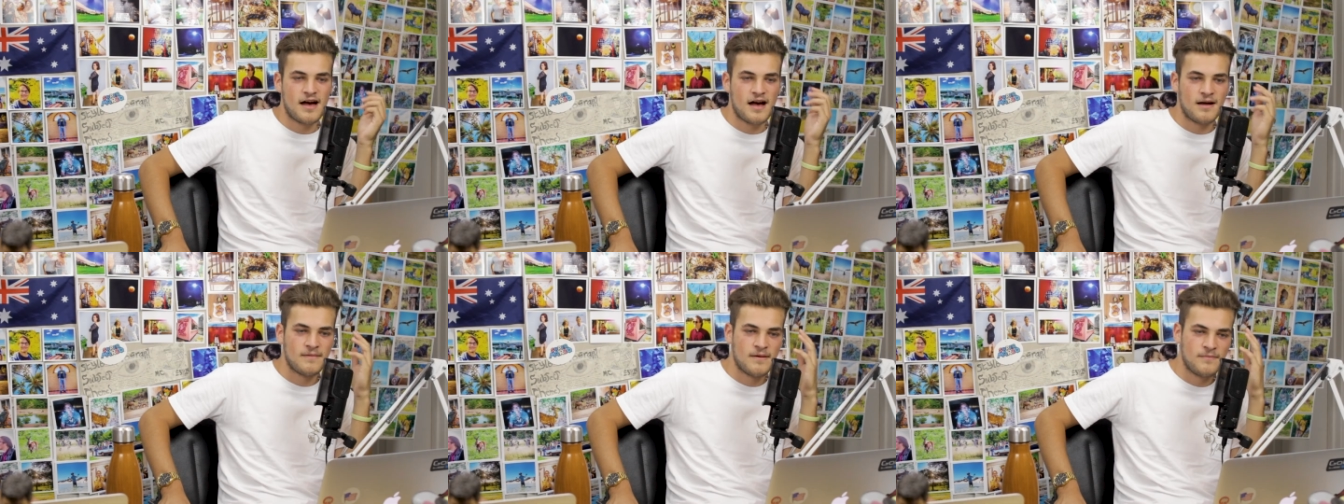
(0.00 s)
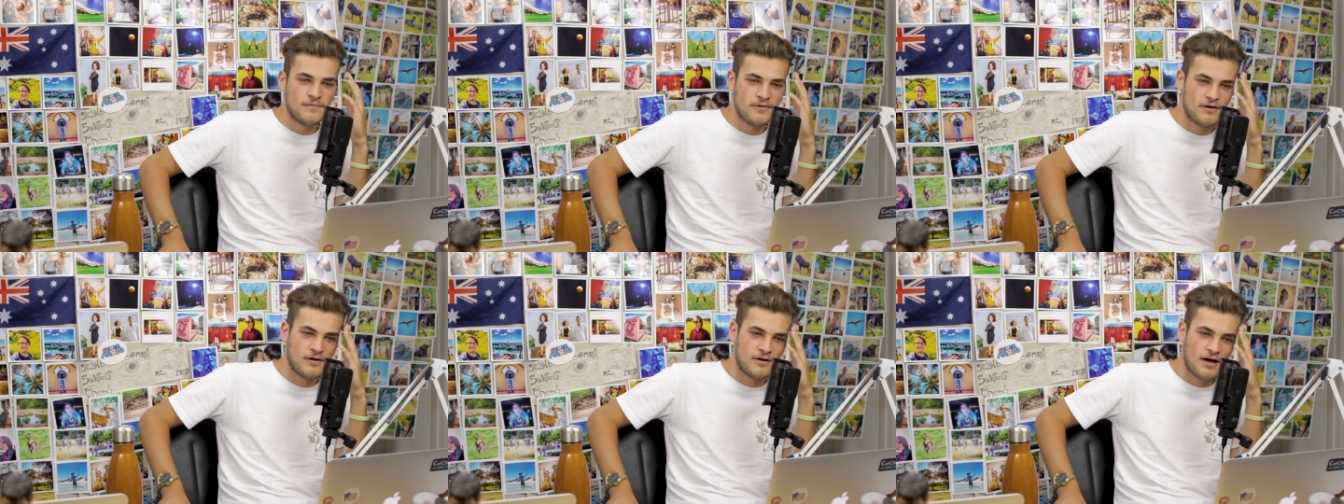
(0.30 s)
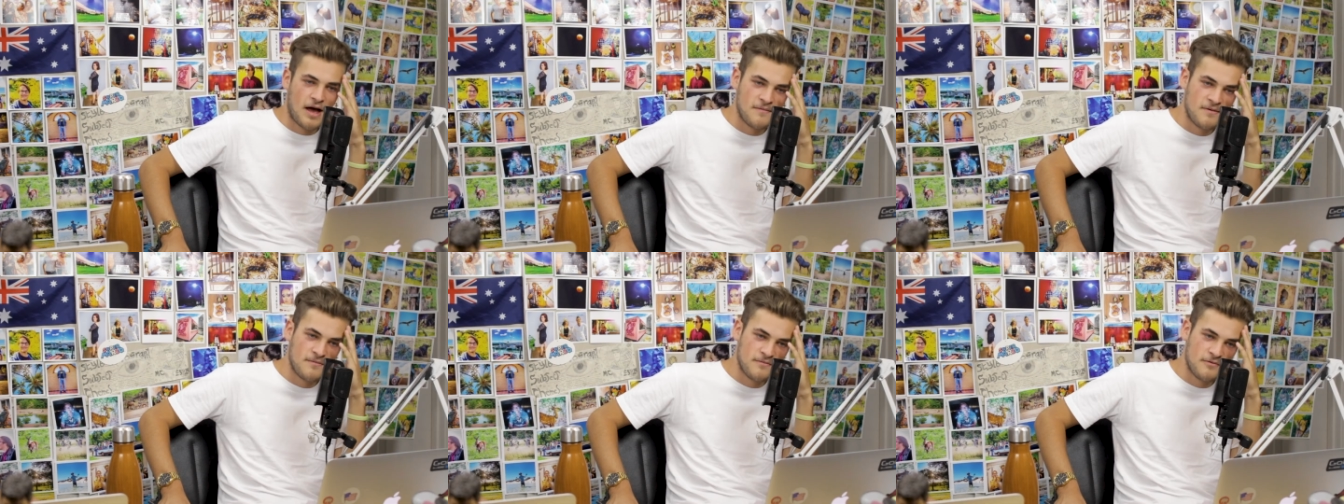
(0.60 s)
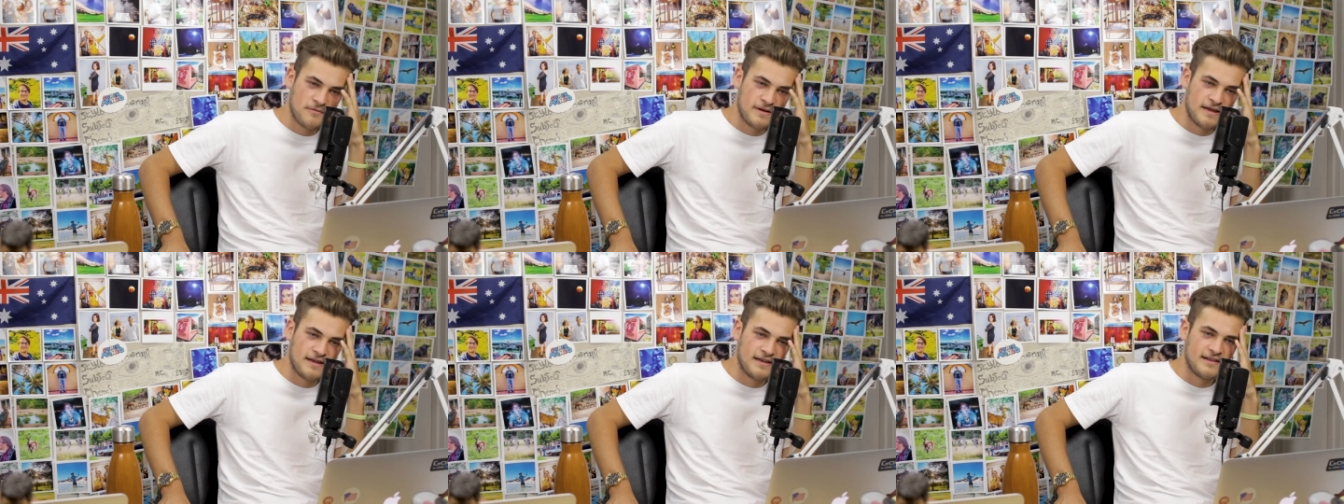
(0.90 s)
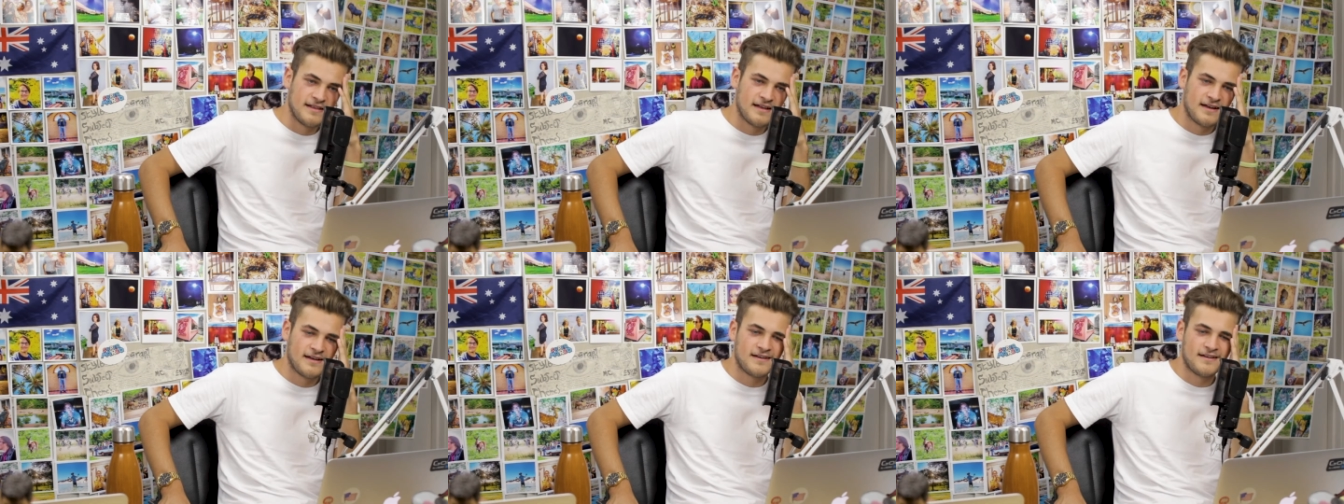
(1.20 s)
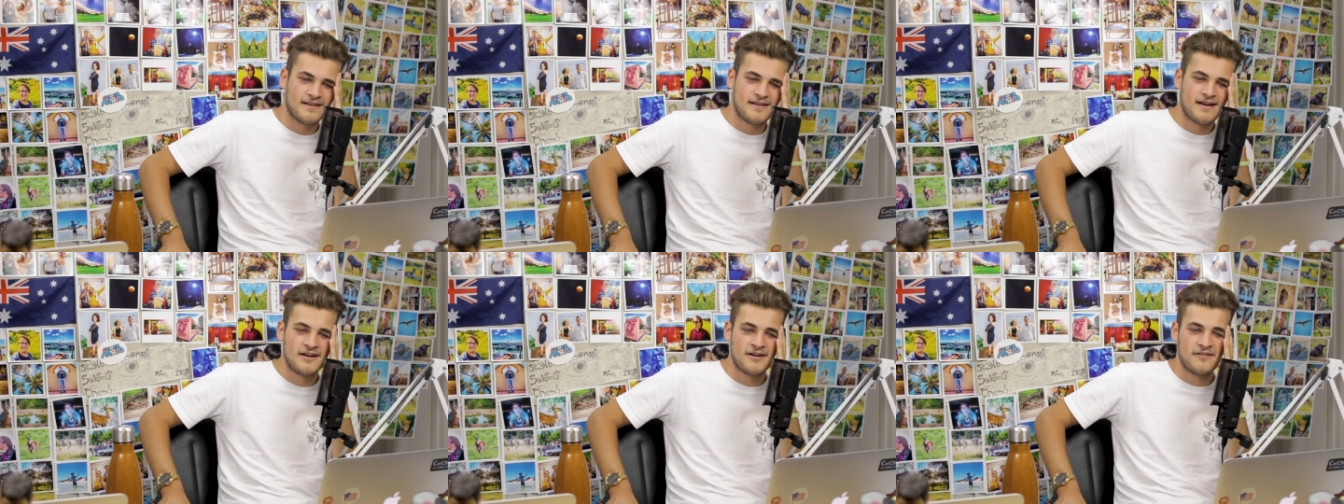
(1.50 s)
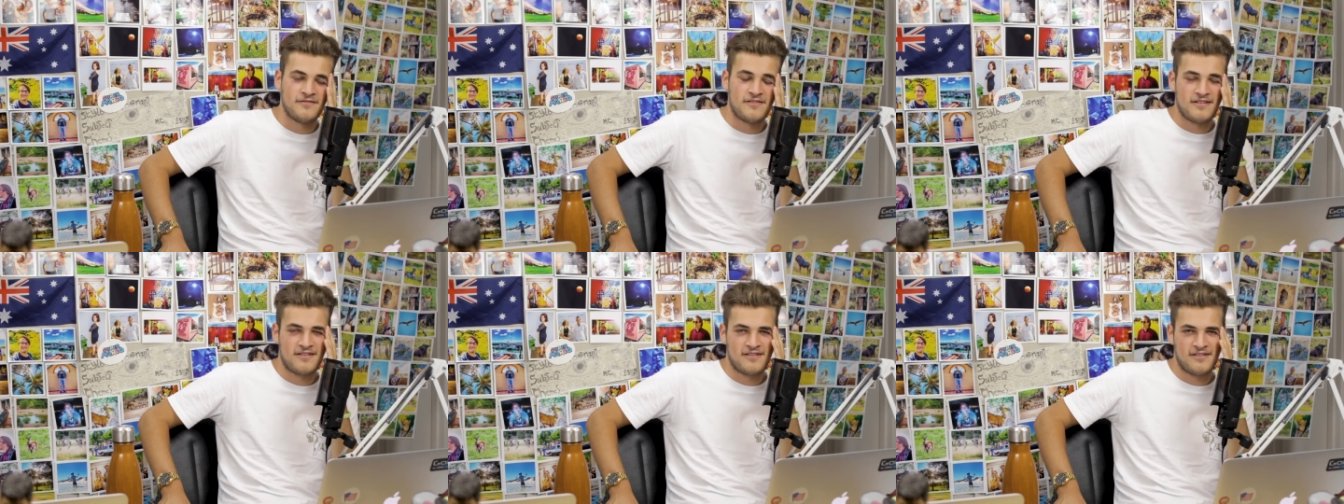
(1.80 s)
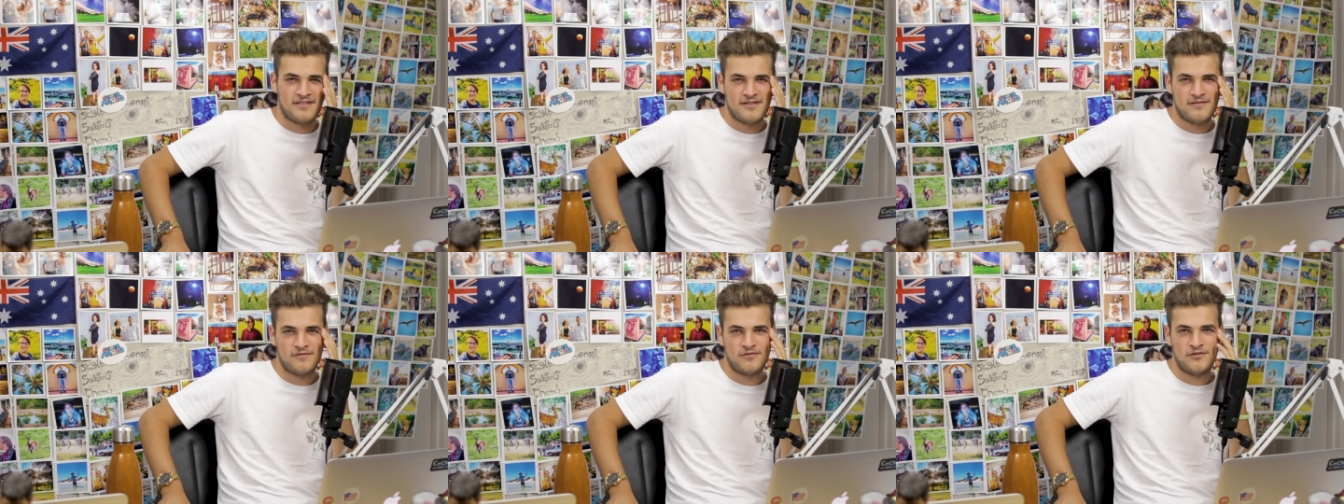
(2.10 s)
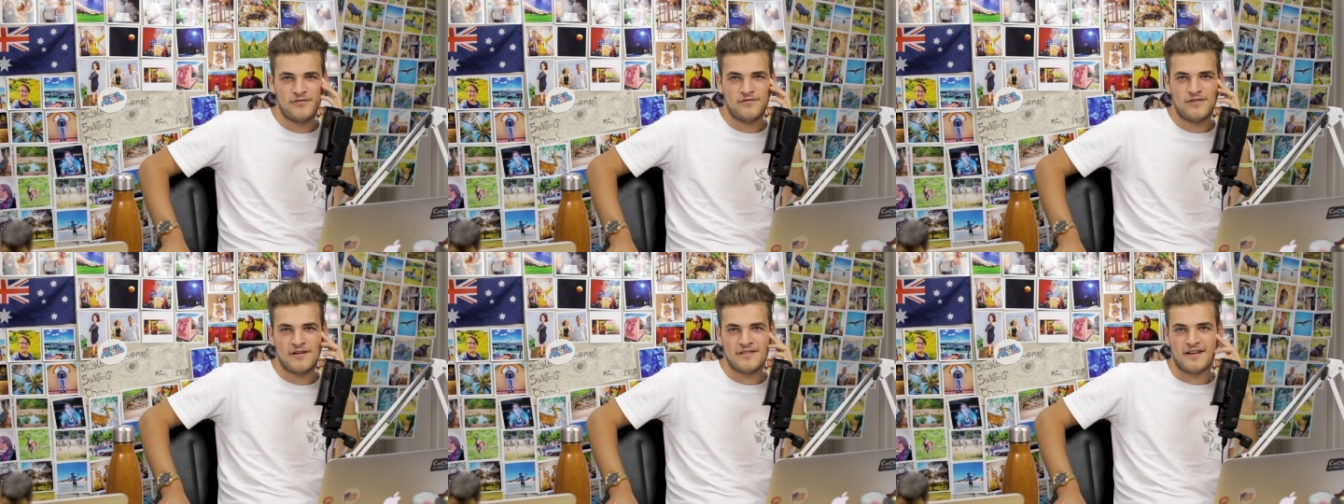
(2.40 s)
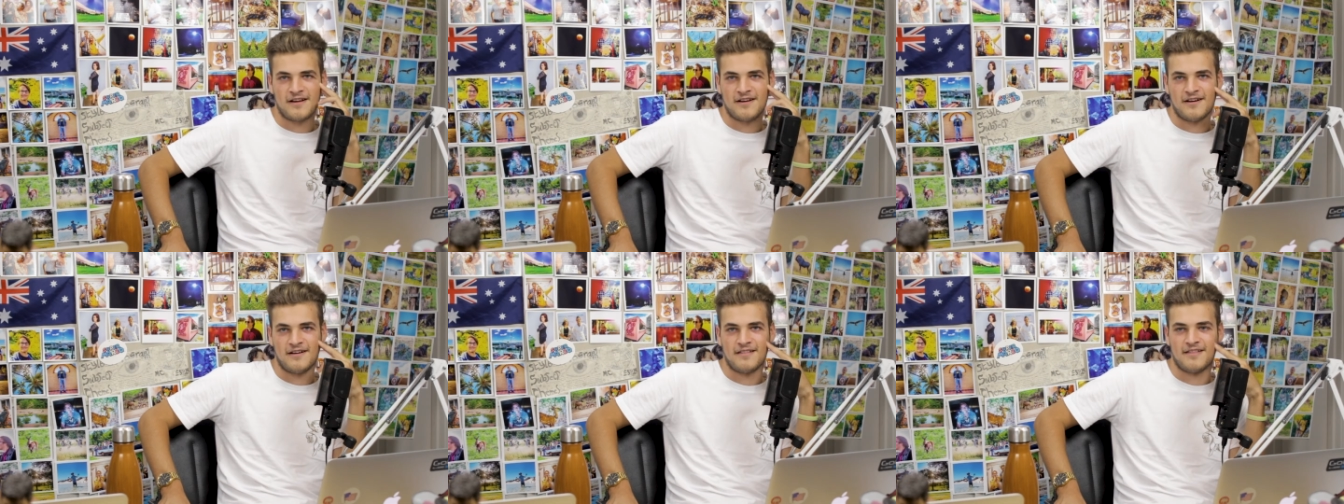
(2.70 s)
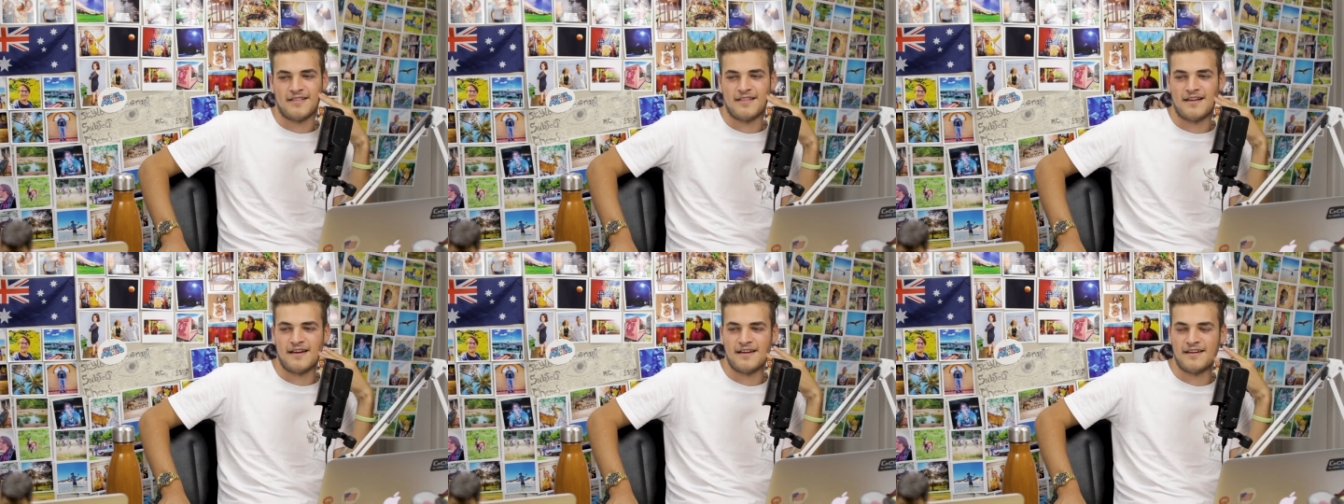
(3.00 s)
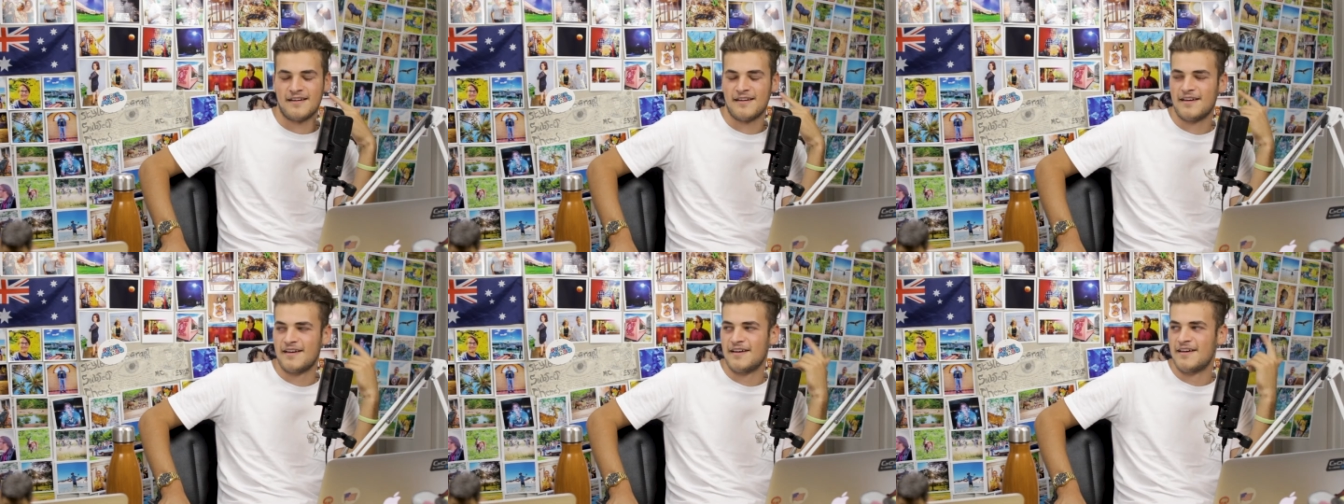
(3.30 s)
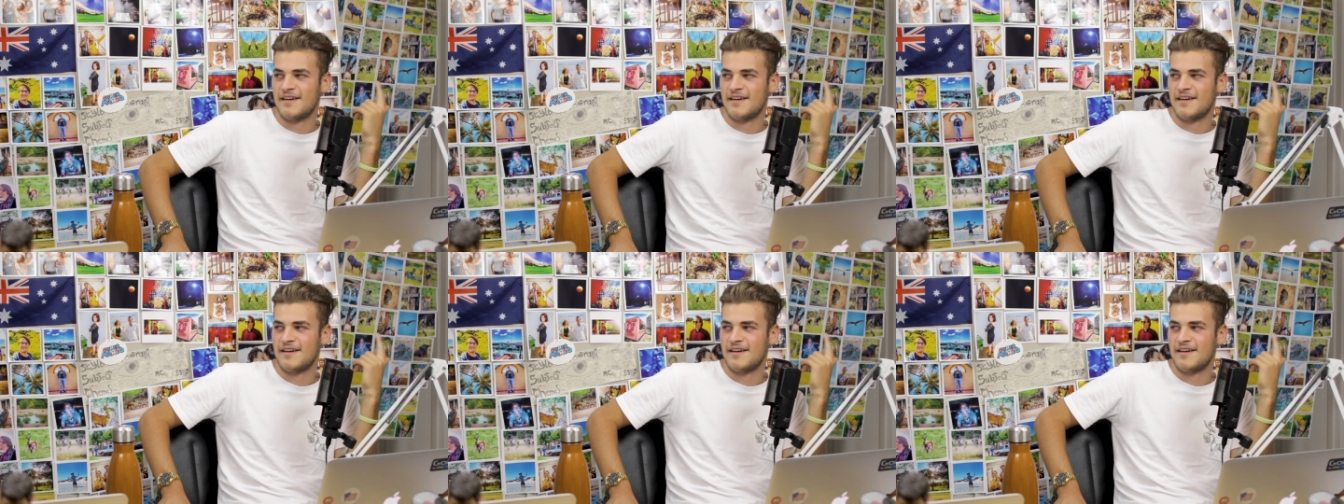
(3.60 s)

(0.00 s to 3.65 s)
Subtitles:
remember we. I don't know. There's a few things I can't say.